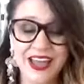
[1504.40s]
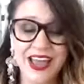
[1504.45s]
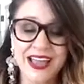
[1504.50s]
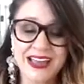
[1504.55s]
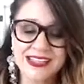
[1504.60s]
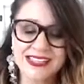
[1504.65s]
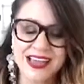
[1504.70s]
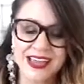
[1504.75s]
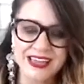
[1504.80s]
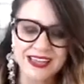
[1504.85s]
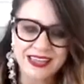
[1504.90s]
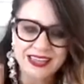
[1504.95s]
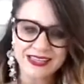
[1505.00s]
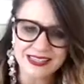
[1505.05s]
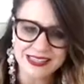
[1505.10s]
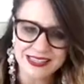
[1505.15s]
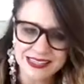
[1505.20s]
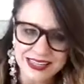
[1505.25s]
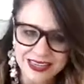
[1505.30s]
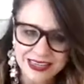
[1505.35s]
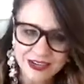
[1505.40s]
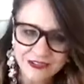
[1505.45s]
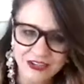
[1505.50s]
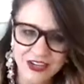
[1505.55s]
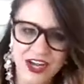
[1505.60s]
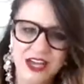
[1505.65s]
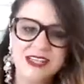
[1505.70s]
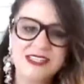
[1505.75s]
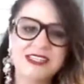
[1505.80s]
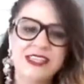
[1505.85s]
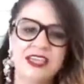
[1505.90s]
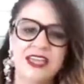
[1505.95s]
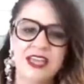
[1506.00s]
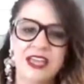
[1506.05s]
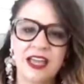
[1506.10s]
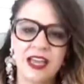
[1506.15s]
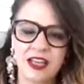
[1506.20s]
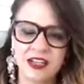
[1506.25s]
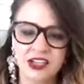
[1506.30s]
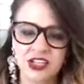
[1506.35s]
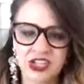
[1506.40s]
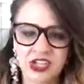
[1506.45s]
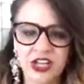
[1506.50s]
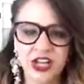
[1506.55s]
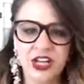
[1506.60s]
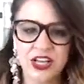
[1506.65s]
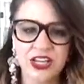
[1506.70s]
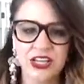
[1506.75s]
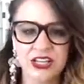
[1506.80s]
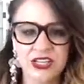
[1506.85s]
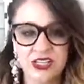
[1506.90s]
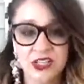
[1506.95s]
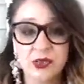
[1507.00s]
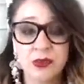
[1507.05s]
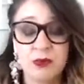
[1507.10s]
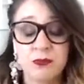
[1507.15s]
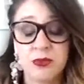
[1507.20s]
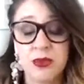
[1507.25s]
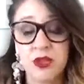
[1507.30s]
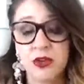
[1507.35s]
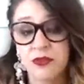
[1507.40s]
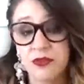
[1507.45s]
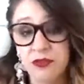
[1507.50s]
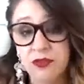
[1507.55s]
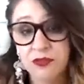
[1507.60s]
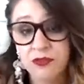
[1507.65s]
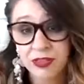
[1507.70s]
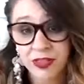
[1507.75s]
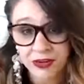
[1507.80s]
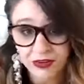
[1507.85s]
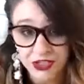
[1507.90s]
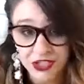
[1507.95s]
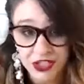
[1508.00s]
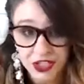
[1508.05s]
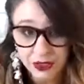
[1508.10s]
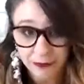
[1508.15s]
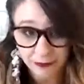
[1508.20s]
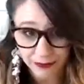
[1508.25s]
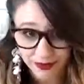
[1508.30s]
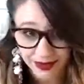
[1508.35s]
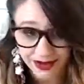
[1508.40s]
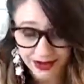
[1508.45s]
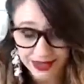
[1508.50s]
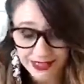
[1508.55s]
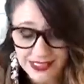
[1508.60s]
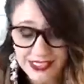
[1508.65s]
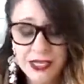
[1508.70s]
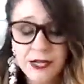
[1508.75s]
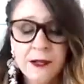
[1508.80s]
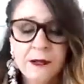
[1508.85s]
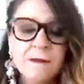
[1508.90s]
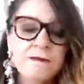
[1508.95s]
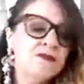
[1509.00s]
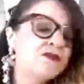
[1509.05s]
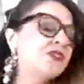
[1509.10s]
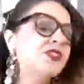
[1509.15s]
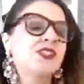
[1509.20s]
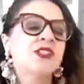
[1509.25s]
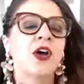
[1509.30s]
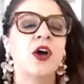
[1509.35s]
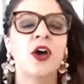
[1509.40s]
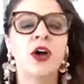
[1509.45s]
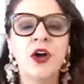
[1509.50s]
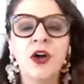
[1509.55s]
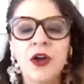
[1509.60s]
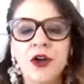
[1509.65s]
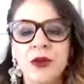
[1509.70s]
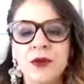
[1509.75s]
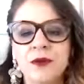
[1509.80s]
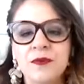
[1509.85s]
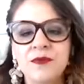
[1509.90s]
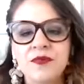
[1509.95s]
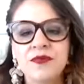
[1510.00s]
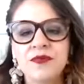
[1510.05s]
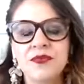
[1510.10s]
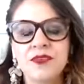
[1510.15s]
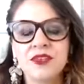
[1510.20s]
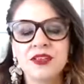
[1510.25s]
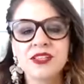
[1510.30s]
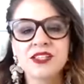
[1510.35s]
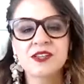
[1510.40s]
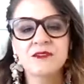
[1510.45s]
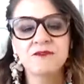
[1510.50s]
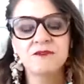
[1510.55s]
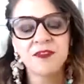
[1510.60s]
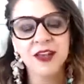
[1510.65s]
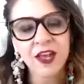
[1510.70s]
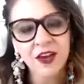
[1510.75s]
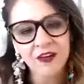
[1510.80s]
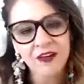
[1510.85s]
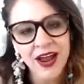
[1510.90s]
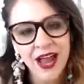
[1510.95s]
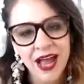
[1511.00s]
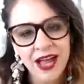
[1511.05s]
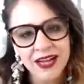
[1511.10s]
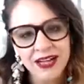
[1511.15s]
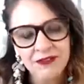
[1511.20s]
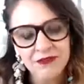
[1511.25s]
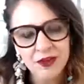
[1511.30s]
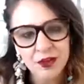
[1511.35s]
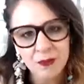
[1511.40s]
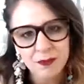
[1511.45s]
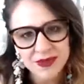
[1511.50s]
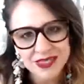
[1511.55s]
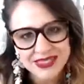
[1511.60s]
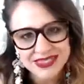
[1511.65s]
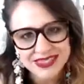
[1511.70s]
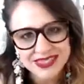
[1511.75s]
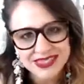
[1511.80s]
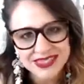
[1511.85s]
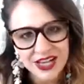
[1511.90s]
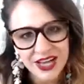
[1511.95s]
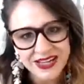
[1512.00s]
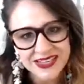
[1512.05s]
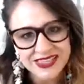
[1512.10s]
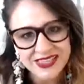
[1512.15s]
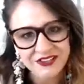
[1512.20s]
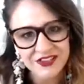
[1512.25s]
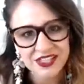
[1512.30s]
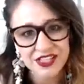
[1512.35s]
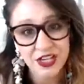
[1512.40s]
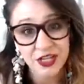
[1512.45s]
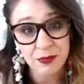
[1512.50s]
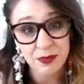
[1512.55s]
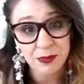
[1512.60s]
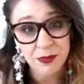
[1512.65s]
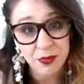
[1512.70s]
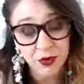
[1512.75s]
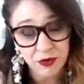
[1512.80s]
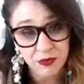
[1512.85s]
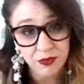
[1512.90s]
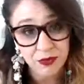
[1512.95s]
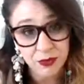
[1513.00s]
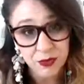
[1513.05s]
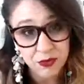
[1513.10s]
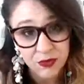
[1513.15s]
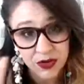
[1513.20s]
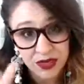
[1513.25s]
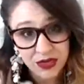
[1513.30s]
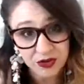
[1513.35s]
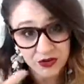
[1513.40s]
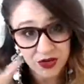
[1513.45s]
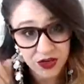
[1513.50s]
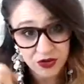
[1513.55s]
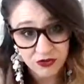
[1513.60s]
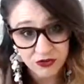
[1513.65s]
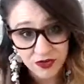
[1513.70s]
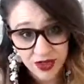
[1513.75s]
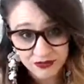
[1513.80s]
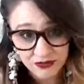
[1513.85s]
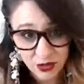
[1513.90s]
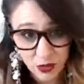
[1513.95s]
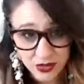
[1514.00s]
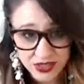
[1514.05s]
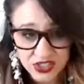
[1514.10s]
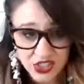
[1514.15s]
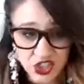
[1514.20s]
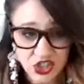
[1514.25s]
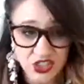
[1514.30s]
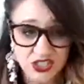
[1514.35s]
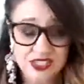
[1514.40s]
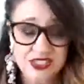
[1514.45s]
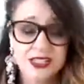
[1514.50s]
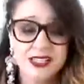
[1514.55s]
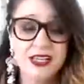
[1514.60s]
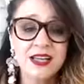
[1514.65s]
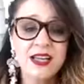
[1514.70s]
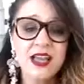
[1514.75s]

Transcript: okay? Taking a seed of an idea and turning it into a beautiful, flourishing brand. So to figure out if your business idea is going to be profitable, here are your 5 questions.